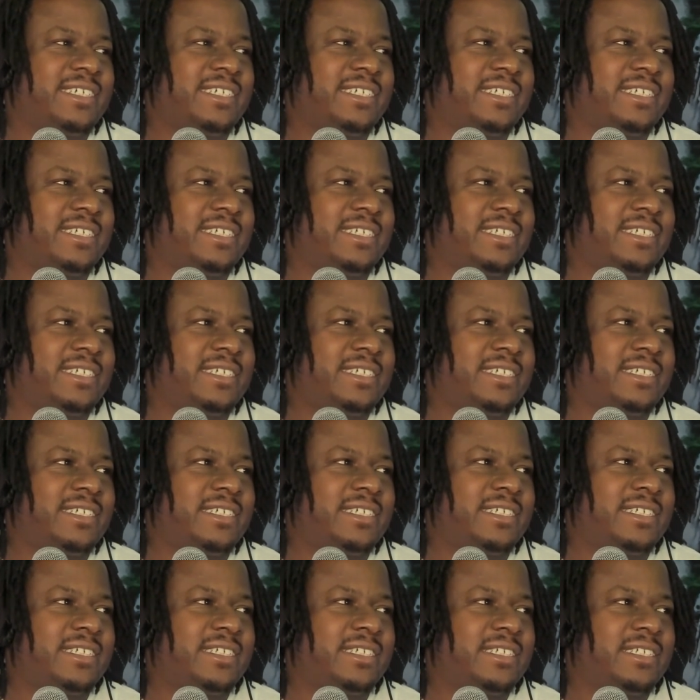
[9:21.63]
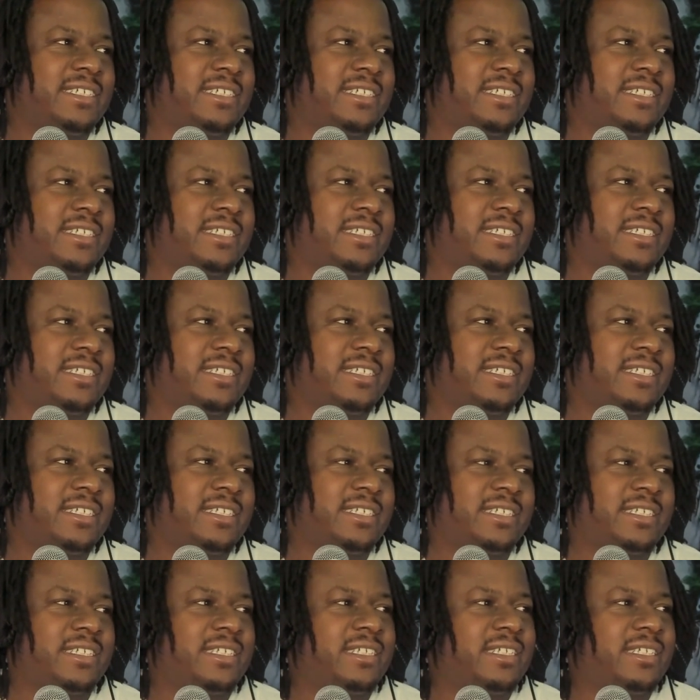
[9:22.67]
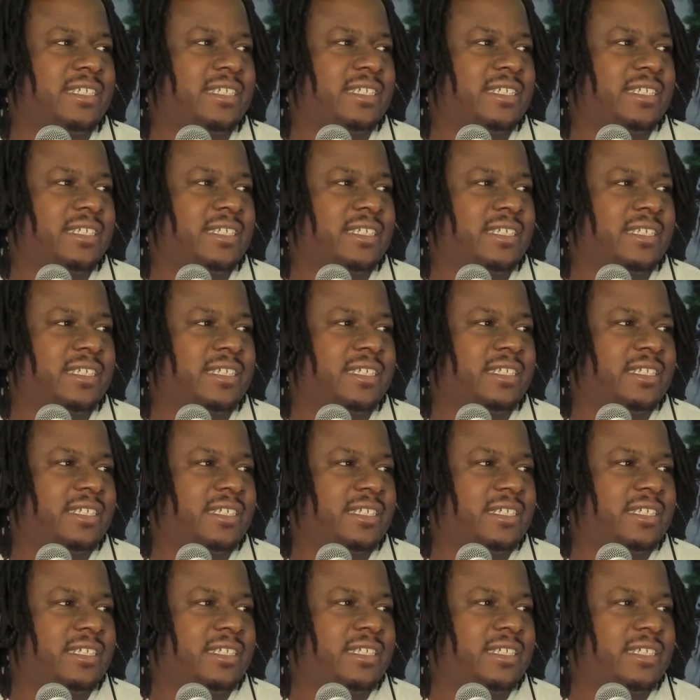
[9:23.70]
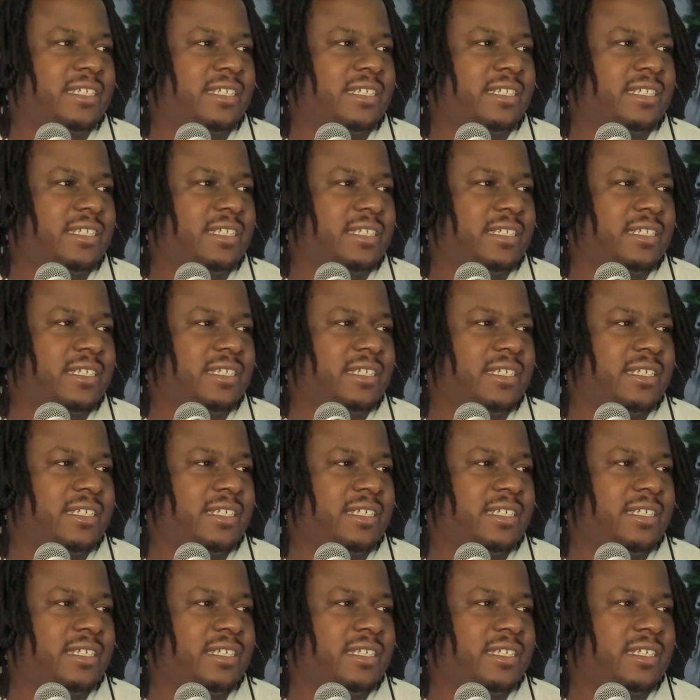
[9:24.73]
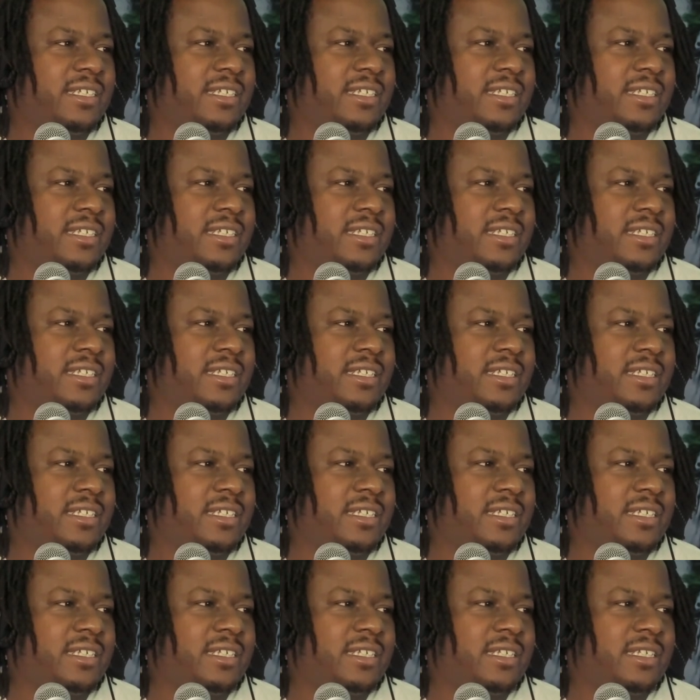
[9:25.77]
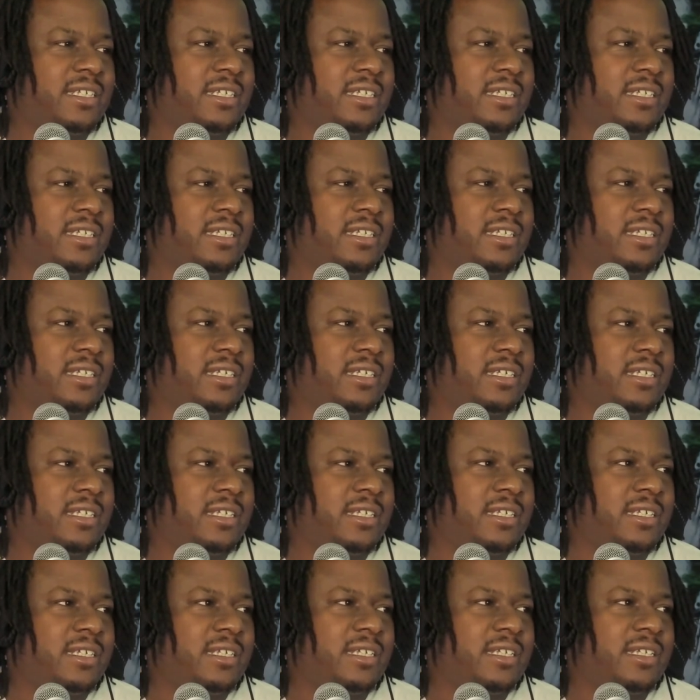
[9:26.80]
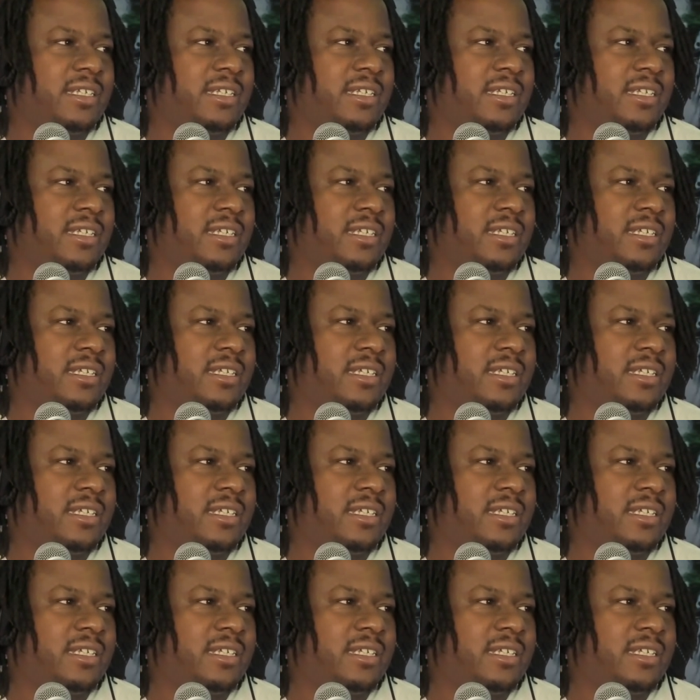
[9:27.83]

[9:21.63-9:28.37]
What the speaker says: The person shown says nothing.